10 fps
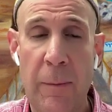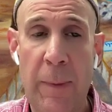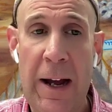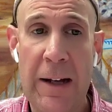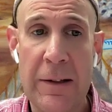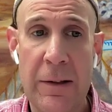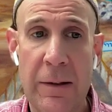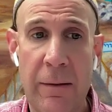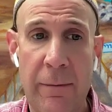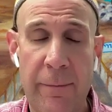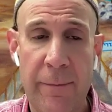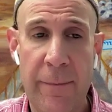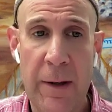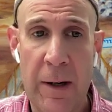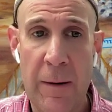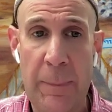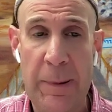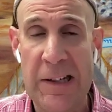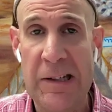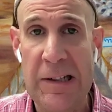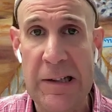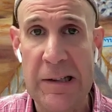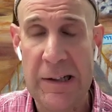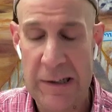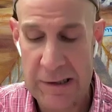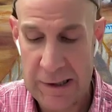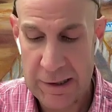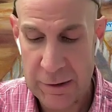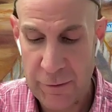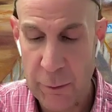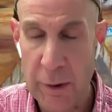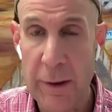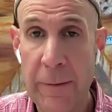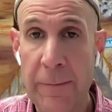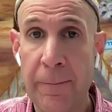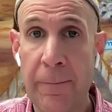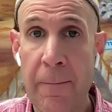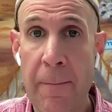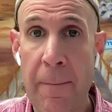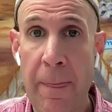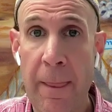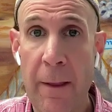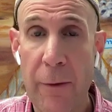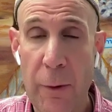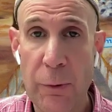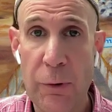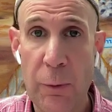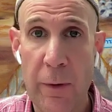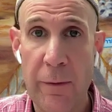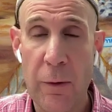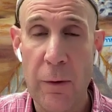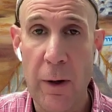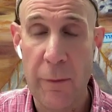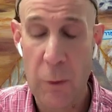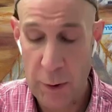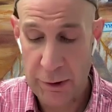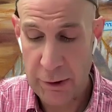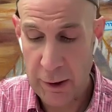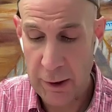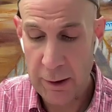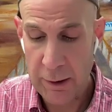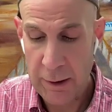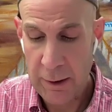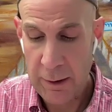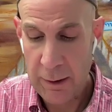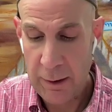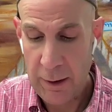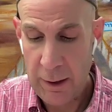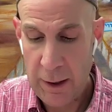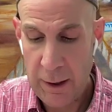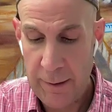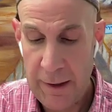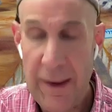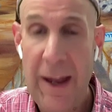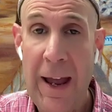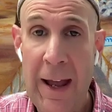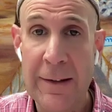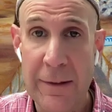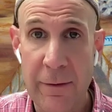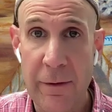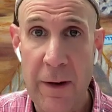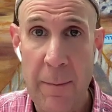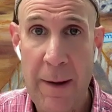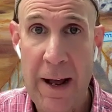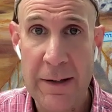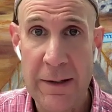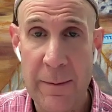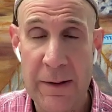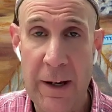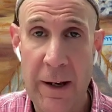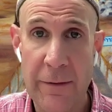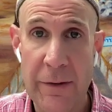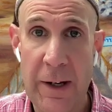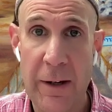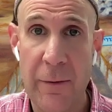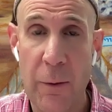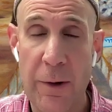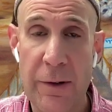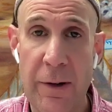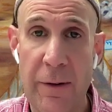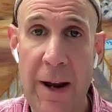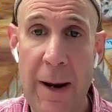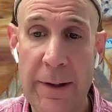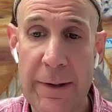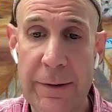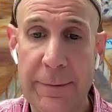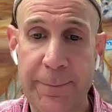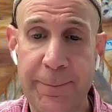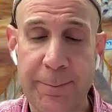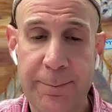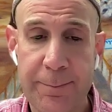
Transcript: Shabbat, the complexities that exist for those who, of course, are in the hands of Hamas themselves and, of course, their families.